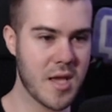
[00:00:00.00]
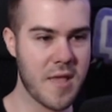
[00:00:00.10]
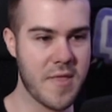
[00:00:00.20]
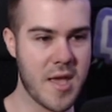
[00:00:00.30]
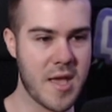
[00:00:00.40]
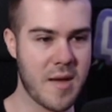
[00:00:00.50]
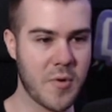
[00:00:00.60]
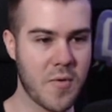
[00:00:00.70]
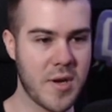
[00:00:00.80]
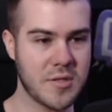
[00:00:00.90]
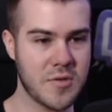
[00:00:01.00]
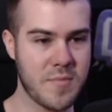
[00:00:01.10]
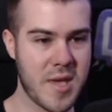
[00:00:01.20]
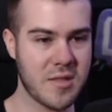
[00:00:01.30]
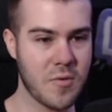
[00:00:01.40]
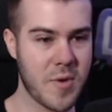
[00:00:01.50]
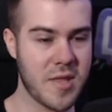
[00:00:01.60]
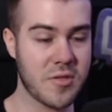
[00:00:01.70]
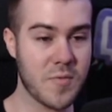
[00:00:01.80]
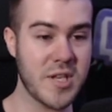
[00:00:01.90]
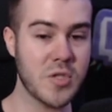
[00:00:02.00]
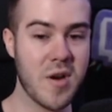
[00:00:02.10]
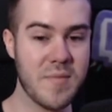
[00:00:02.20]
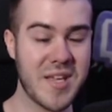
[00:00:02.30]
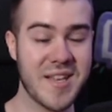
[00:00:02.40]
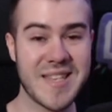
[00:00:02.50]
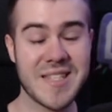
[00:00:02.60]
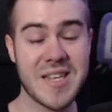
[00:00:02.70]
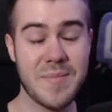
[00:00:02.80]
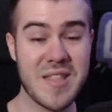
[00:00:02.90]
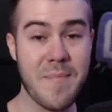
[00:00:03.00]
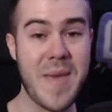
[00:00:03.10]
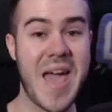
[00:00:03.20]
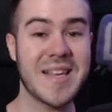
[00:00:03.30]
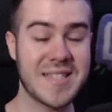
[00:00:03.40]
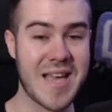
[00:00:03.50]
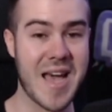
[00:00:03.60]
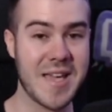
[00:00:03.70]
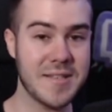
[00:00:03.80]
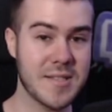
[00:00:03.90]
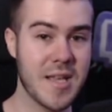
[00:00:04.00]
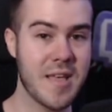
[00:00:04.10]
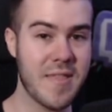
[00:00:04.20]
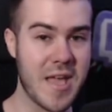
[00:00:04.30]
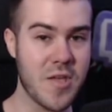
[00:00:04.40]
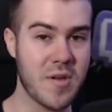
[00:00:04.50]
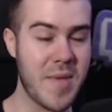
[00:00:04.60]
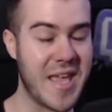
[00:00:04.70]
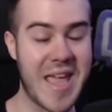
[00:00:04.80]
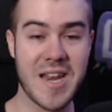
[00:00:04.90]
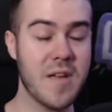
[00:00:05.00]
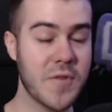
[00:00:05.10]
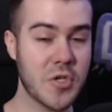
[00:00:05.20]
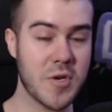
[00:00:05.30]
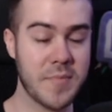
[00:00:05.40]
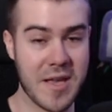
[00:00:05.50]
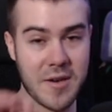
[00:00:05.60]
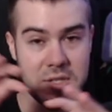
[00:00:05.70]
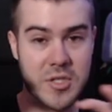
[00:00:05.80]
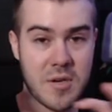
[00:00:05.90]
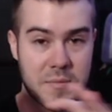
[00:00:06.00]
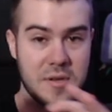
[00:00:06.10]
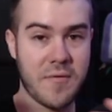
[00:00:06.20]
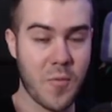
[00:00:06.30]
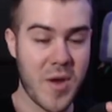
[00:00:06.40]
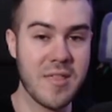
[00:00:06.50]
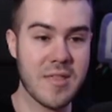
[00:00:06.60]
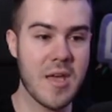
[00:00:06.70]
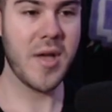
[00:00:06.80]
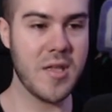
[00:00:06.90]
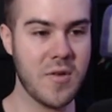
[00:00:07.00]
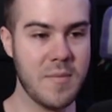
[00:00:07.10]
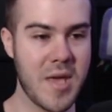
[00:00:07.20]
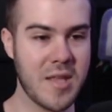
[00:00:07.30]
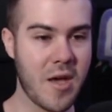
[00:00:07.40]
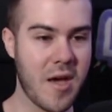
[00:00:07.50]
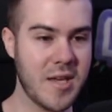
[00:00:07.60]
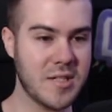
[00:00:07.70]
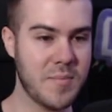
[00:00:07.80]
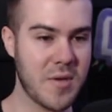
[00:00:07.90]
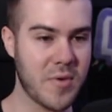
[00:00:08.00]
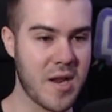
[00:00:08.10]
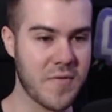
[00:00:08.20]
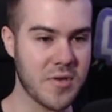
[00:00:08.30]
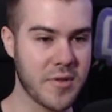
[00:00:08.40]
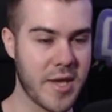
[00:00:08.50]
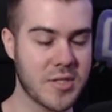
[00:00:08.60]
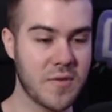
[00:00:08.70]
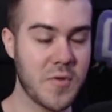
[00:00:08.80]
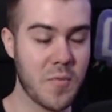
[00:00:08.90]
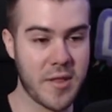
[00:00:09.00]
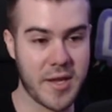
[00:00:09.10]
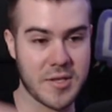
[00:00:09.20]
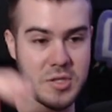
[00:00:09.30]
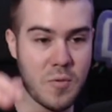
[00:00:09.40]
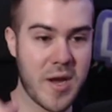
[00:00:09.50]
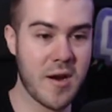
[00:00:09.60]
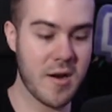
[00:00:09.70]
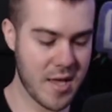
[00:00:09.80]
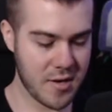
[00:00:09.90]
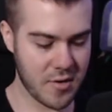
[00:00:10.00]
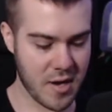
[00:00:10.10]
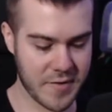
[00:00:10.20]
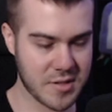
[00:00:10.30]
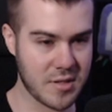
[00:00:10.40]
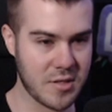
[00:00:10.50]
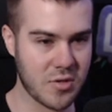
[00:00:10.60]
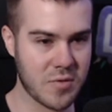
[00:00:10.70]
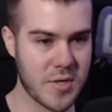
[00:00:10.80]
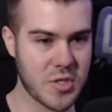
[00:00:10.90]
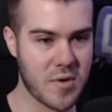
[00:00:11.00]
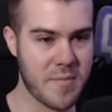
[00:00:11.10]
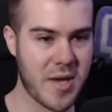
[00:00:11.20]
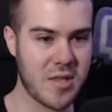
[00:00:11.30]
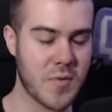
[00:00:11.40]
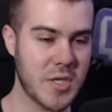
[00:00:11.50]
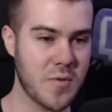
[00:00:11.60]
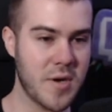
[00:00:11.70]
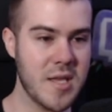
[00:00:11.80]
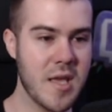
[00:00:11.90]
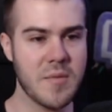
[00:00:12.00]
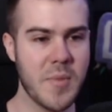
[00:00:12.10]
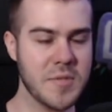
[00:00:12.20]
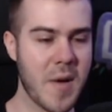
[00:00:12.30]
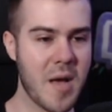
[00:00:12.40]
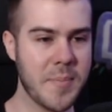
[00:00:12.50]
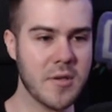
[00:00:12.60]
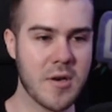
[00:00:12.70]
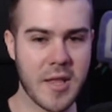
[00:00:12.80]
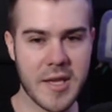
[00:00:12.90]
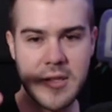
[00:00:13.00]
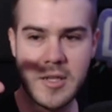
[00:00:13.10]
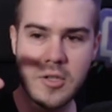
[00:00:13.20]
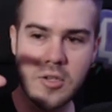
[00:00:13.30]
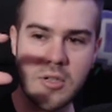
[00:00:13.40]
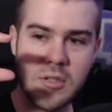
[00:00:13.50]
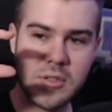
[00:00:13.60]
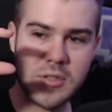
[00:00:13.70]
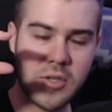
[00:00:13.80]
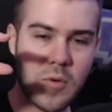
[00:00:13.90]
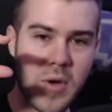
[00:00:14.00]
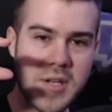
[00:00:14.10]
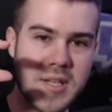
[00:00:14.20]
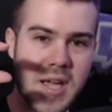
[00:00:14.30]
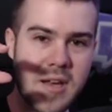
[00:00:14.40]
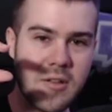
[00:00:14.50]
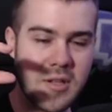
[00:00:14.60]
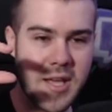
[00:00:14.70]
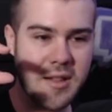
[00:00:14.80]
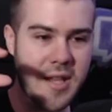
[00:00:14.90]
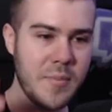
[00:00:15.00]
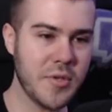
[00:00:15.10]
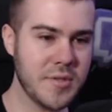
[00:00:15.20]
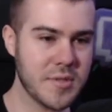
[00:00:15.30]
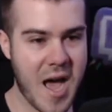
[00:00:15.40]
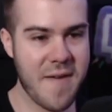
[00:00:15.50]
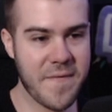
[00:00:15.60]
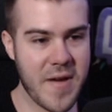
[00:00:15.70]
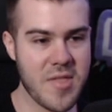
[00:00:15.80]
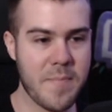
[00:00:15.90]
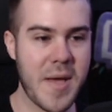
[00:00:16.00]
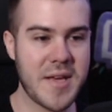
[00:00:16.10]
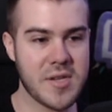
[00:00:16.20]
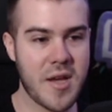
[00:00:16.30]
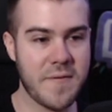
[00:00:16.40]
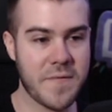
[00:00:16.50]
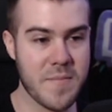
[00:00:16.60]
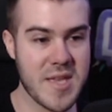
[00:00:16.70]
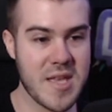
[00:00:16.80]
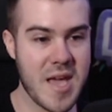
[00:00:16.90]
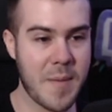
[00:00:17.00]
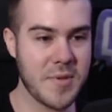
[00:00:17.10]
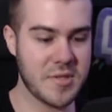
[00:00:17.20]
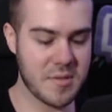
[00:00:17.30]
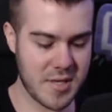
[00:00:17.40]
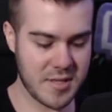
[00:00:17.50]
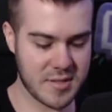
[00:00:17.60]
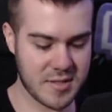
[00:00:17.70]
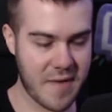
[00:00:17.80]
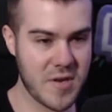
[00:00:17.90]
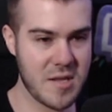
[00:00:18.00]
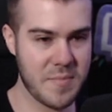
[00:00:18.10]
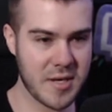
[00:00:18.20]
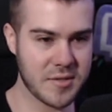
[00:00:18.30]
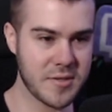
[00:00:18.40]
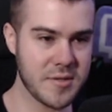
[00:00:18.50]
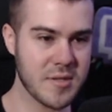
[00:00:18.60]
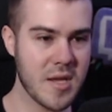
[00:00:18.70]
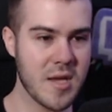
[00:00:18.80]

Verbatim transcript: And then I'm going to make the width 320 because that's going to be the max size that you can make any of your Twitch panels in terms of width. But you can make the height to be whatever you'd like. So if you want like a square, you'd obviously do 320 by 320. The most popular are like the little, the little ones that kind of look like labels. I find the best height for me happens to be 70 pixels.